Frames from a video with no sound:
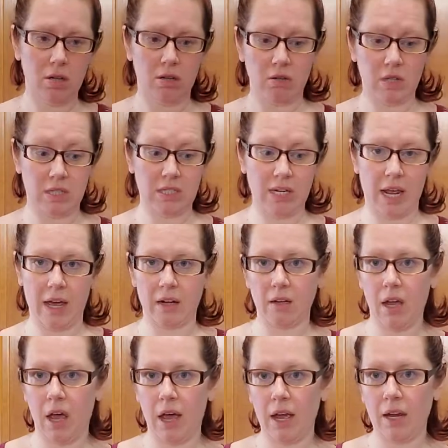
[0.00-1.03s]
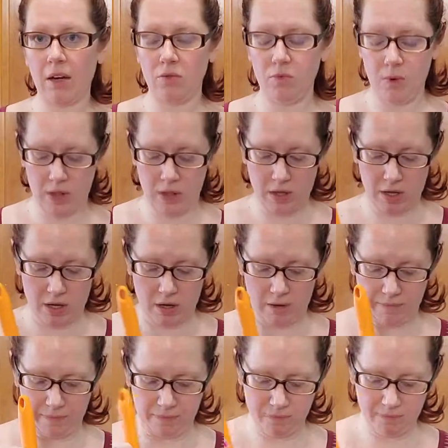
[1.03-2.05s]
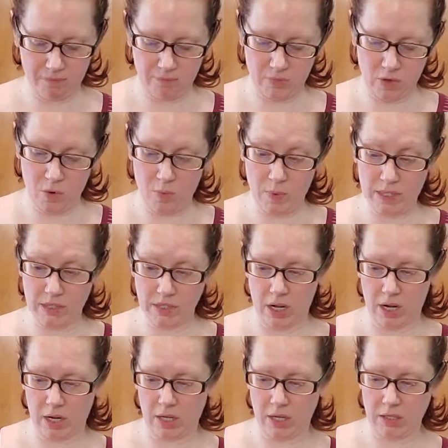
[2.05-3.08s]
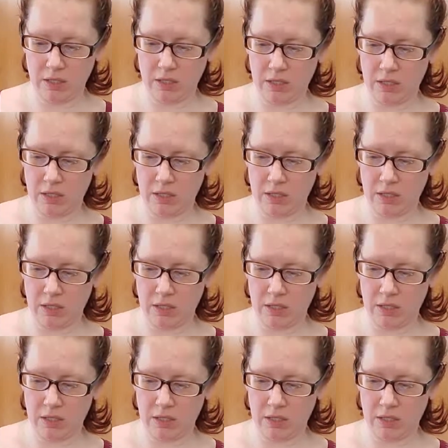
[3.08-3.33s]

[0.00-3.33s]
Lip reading: the stand kind, with a whisk on it.